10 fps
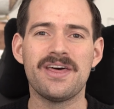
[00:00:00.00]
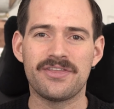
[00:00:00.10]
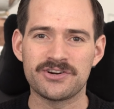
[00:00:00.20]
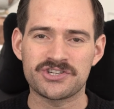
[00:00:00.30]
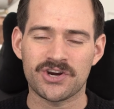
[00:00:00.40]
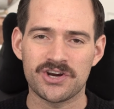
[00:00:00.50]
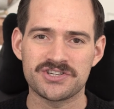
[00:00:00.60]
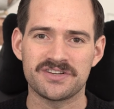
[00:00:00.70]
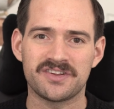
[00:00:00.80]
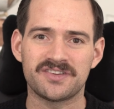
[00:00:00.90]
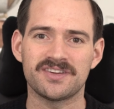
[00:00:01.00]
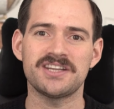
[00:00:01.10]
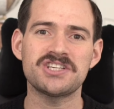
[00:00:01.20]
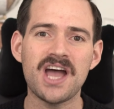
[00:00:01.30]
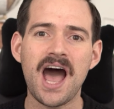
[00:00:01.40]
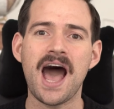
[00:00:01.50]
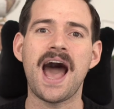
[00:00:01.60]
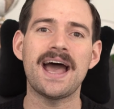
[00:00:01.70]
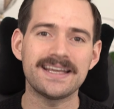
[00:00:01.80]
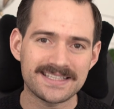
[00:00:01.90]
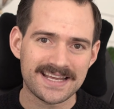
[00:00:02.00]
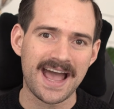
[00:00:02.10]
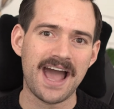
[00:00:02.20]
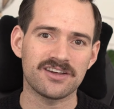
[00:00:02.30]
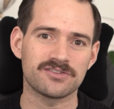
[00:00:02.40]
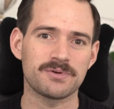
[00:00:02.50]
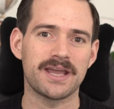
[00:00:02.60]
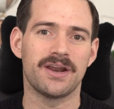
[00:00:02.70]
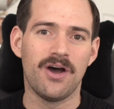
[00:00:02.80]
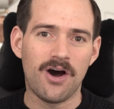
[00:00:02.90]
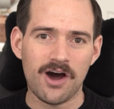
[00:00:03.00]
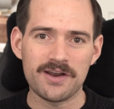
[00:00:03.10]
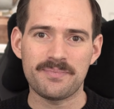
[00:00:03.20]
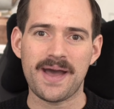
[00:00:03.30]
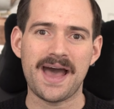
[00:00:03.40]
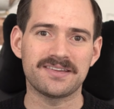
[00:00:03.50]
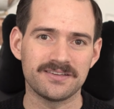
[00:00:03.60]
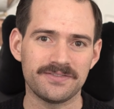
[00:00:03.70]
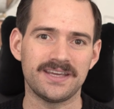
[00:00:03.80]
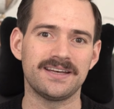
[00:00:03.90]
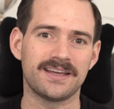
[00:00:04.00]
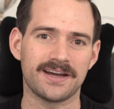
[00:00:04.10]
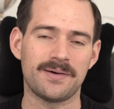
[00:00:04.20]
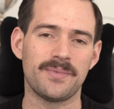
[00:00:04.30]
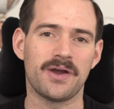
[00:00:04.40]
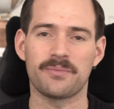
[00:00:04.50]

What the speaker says: they're charging such a high tax rate on passive income,